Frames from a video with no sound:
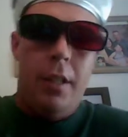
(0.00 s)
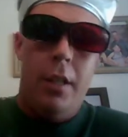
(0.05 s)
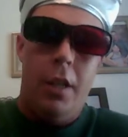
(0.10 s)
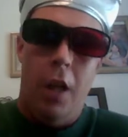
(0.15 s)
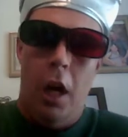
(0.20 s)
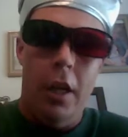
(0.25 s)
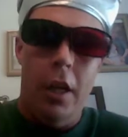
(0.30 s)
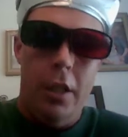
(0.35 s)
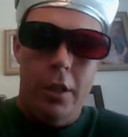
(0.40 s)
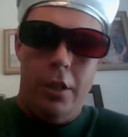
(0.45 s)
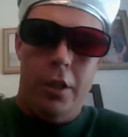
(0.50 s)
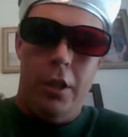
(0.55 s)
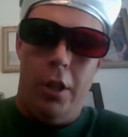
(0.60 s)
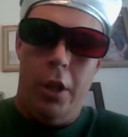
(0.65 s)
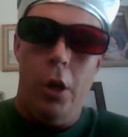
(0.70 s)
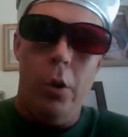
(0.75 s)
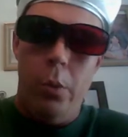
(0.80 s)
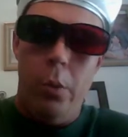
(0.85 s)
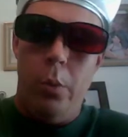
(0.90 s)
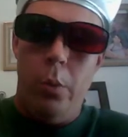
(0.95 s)
Cause
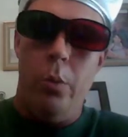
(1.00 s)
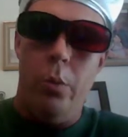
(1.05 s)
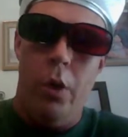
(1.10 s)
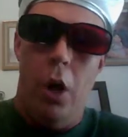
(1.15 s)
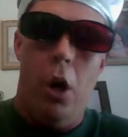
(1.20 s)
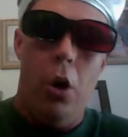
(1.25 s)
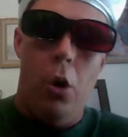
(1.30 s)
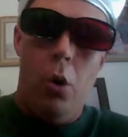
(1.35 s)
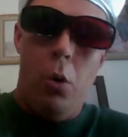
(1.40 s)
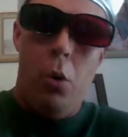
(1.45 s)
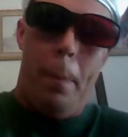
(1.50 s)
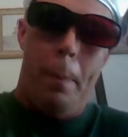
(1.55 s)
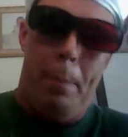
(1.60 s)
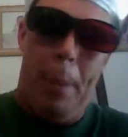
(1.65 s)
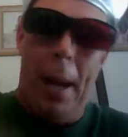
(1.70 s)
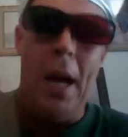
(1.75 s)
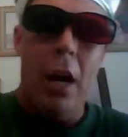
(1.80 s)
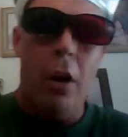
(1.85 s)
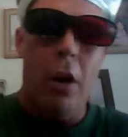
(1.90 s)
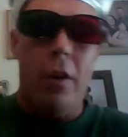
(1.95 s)
you know
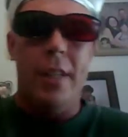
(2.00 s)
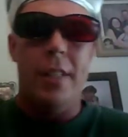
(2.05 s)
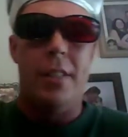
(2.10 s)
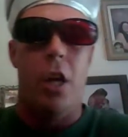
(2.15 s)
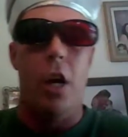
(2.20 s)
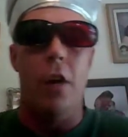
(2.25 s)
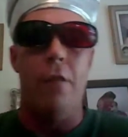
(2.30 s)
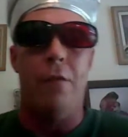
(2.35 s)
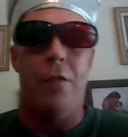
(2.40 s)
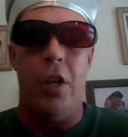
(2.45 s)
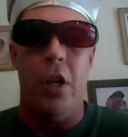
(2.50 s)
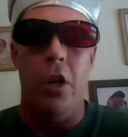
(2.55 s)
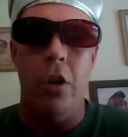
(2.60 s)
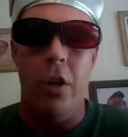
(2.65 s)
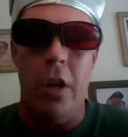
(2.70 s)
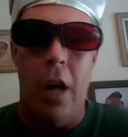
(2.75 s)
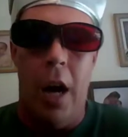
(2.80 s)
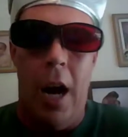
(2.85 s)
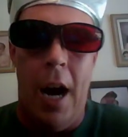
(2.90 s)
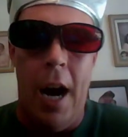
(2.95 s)
beer is good for you,
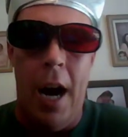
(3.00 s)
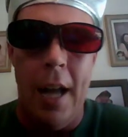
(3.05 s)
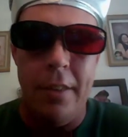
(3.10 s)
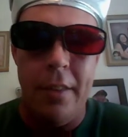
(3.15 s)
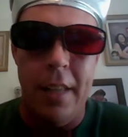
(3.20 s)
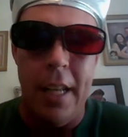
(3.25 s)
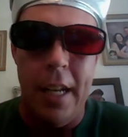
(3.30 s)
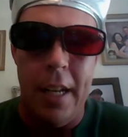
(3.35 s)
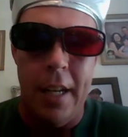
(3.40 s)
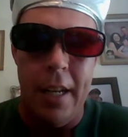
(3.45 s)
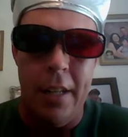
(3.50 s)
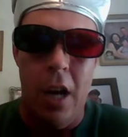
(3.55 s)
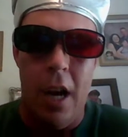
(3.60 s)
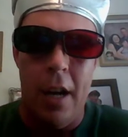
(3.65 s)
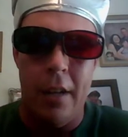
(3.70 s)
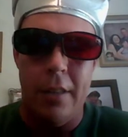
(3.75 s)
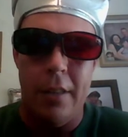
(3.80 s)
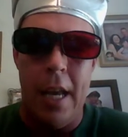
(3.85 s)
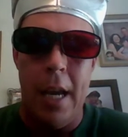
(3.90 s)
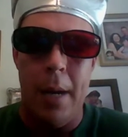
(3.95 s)
you hot diggity
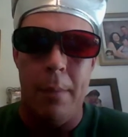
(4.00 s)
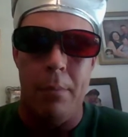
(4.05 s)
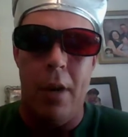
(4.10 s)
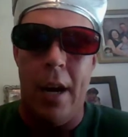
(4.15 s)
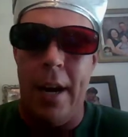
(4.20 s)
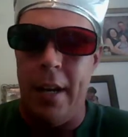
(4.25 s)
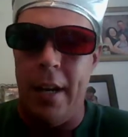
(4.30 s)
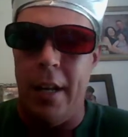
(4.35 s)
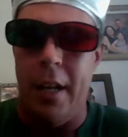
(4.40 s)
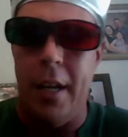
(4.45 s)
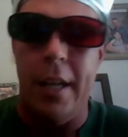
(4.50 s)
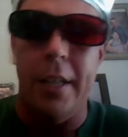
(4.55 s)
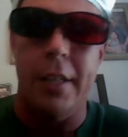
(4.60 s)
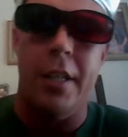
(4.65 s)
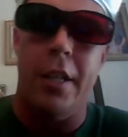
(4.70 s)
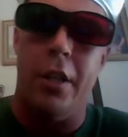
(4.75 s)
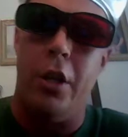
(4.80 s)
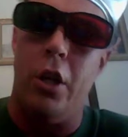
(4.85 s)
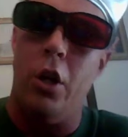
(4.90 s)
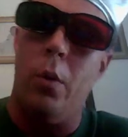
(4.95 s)
dog damn right it
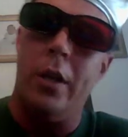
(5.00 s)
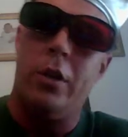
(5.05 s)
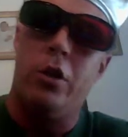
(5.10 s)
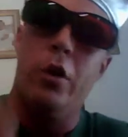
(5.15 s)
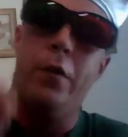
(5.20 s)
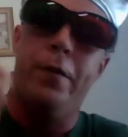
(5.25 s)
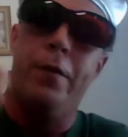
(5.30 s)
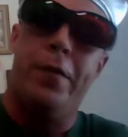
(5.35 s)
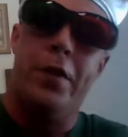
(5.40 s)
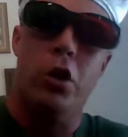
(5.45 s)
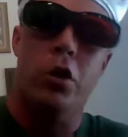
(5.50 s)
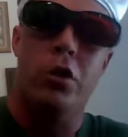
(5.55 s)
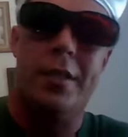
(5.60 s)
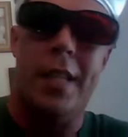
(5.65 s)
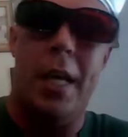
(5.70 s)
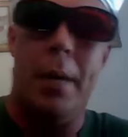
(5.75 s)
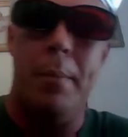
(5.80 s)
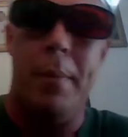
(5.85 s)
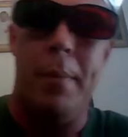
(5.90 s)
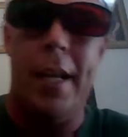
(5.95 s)
is, and you know what two for
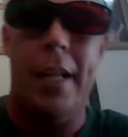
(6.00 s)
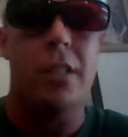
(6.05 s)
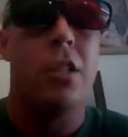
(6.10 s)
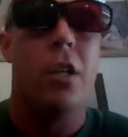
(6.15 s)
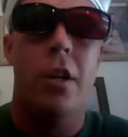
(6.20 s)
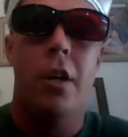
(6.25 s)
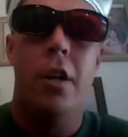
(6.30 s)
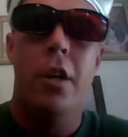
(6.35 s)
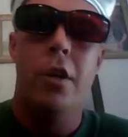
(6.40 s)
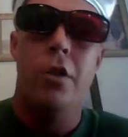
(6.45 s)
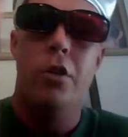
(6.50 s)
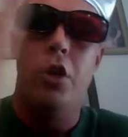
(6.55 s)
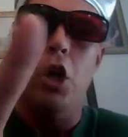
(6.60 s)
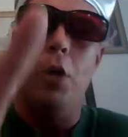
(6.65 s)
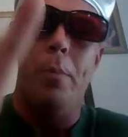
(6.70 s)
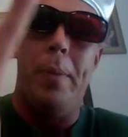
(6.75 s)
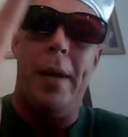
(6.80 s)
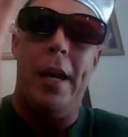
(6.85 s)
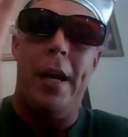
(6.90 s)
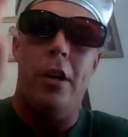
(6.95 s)
Tuesday means?
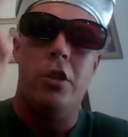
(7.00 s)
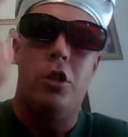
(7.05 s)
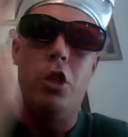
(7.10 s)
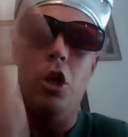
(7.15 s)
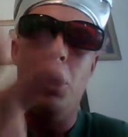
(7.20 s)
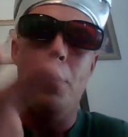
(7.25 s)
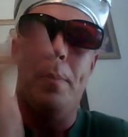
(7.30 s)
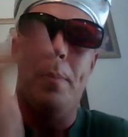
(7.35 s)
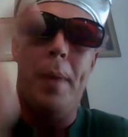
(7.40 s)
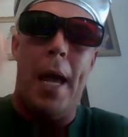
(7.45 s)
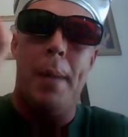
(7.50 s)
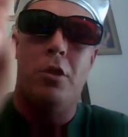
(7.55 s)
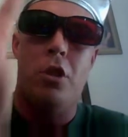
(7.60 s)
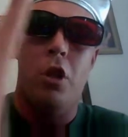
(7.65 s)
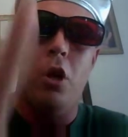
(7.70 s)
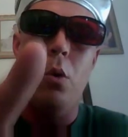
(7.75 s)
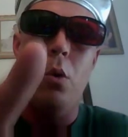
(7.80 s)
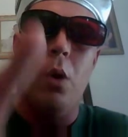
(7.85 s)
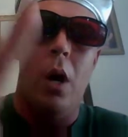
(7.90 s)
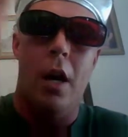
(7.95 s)
Two beers, two babes,
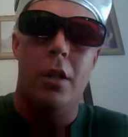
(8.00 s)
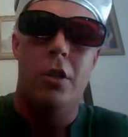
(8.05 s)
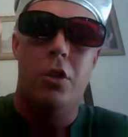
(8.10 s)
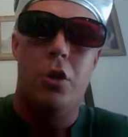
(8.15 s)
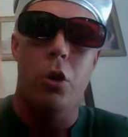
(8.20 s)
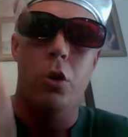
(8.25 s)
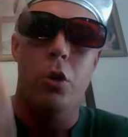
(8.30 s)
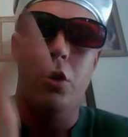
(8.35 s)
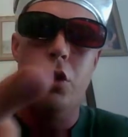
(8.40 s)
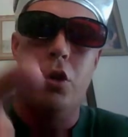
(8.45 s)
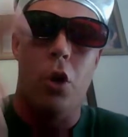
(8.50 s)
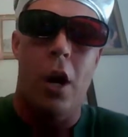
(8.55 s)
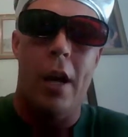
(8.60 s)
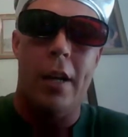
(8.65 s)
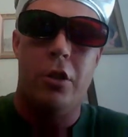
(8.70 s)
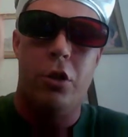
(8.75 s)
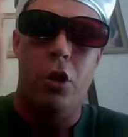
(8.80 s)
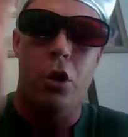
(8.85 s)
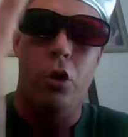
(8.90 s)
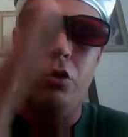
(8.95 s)
two hunks, two
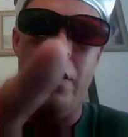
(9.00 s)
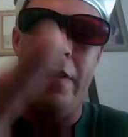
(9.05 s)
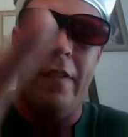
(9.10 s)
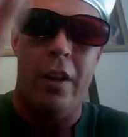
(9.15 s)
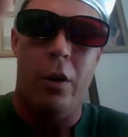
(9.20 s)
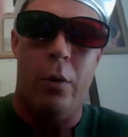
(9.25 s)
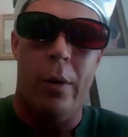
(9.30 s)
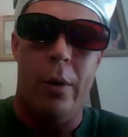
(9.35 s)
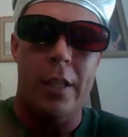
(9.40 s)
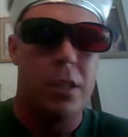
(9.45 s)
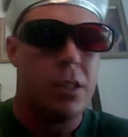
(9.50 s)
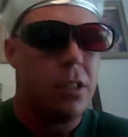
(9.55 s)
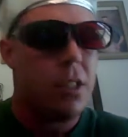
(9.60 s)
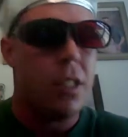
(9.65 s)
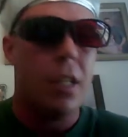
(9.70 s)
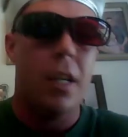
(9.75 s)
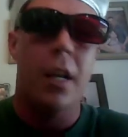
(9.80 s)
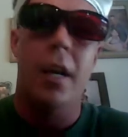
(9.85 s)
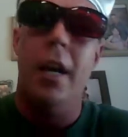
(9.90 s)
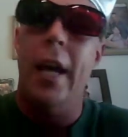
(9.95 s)
songs, two trivia questions,
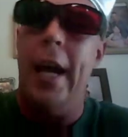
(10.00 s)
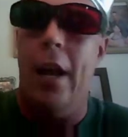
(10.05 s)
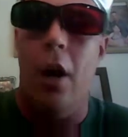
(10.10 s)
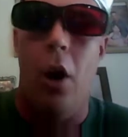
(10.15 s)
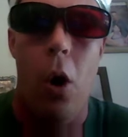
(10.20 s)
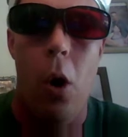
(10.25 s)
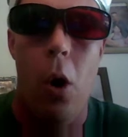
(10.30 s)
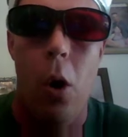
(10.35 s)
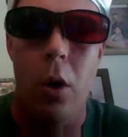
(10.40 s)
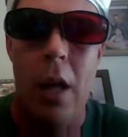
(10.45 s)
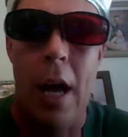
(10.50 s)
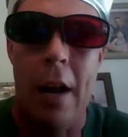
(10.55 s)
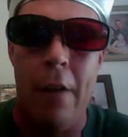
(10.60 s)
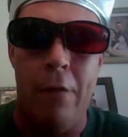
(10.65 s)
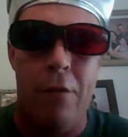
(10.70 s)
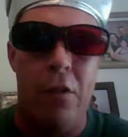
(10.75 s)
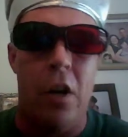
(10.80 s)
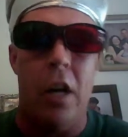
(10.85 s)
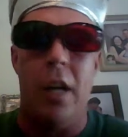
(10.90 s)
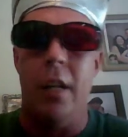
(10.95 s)
and a whole lot
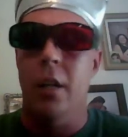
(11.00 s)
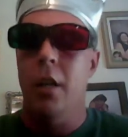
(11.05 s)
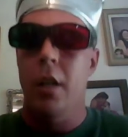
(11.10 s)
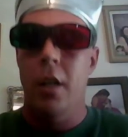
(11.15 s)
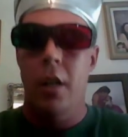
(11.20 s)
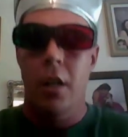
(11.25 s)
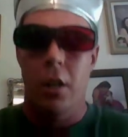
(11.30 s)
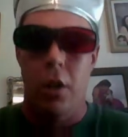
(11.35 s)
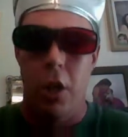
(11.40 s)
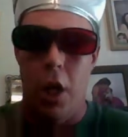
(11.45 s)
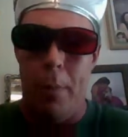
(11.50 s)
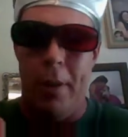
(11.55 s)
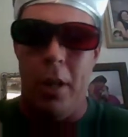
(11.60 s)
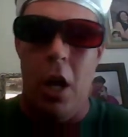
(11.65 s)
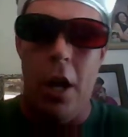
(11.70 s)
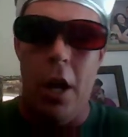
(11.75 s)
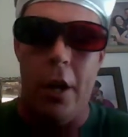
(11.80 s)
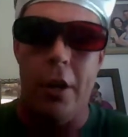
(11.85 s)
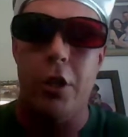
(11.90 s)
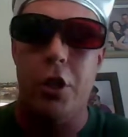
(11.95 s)
of fun. A little bit
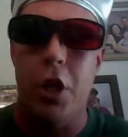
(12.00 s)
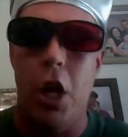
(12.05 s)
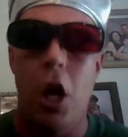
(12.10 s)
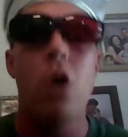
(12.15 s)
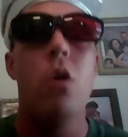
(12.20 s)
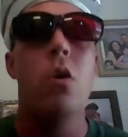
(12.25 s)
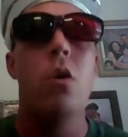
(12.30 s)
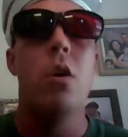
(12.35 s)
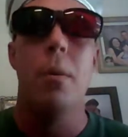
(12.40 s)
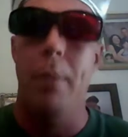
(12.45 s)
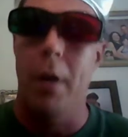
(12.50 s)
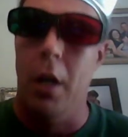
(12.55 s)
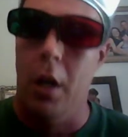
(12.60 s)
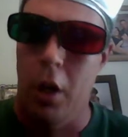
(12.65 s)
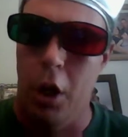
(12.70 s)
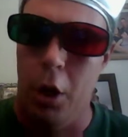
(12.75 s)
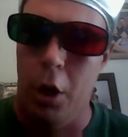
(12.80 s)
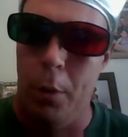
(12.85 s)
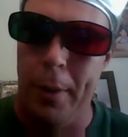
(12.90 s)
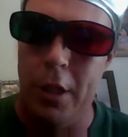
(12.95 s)
longer show, but a
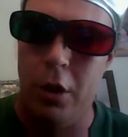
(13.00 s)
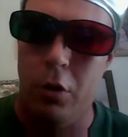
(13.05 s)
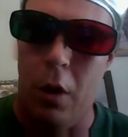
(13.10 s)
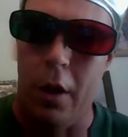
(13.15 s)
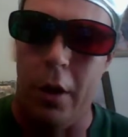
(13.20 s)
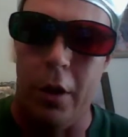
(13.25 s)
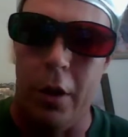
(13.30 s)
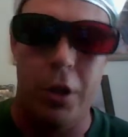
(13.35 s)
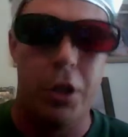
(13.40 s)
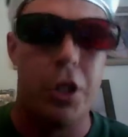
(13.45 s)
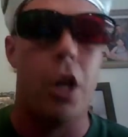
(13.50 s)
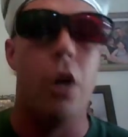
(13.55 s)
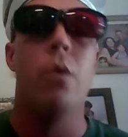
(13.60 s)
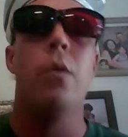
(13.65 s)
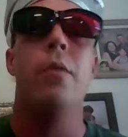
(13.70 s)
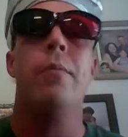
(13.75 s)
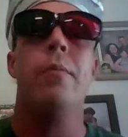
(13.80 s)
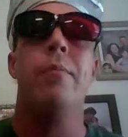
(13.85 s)
little bit stronger show.